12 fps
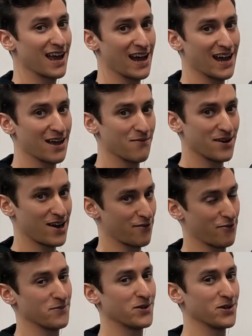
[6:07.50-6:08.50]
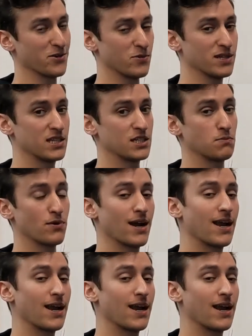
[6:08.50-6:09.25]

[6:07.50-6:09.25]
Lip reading: I am not familiar with this brand.